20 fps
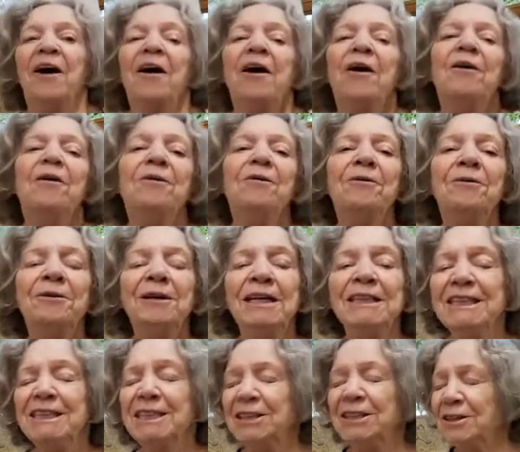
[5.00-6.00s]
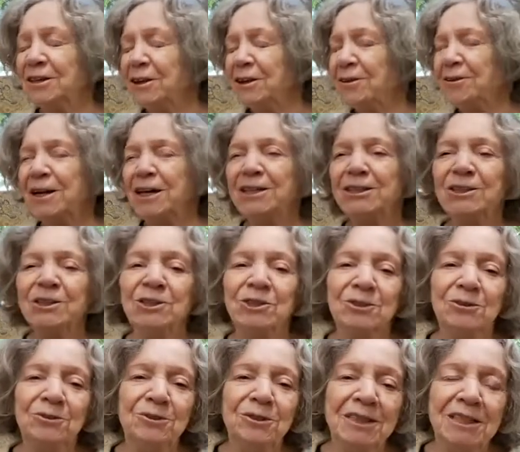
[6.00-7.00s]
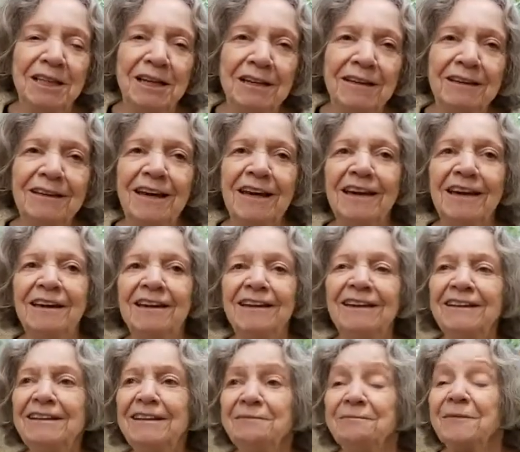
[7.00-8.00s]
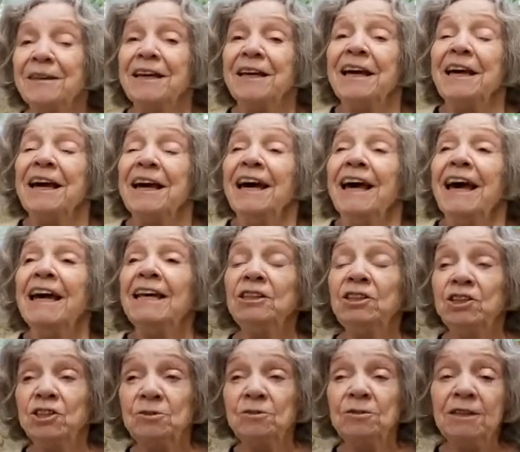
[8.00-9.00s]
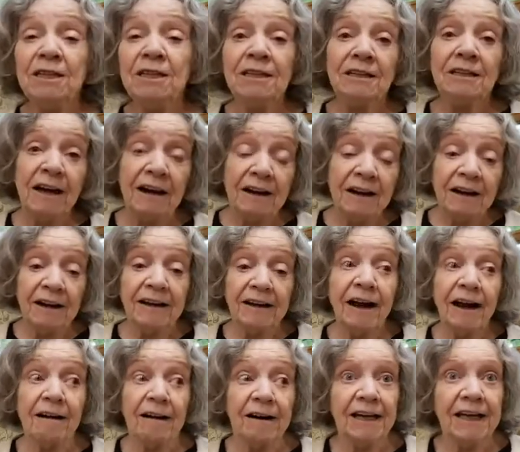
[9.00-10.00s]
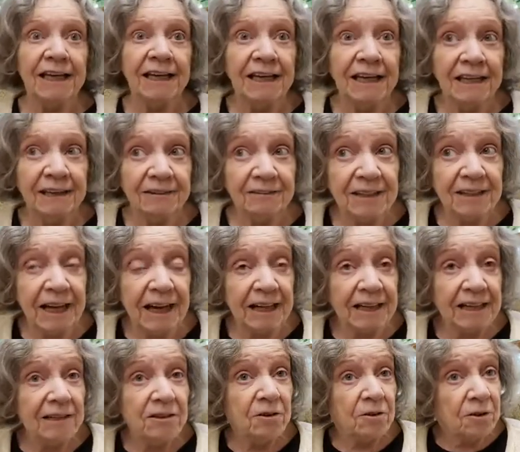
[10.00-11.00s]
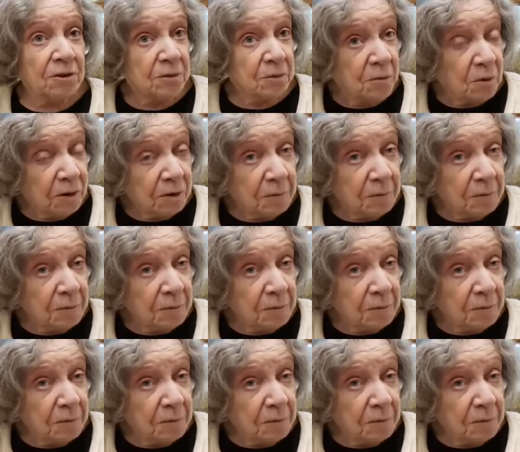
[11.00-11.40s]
Oh, it's Tuesday again. And Julie and I are here, not in North Walpole.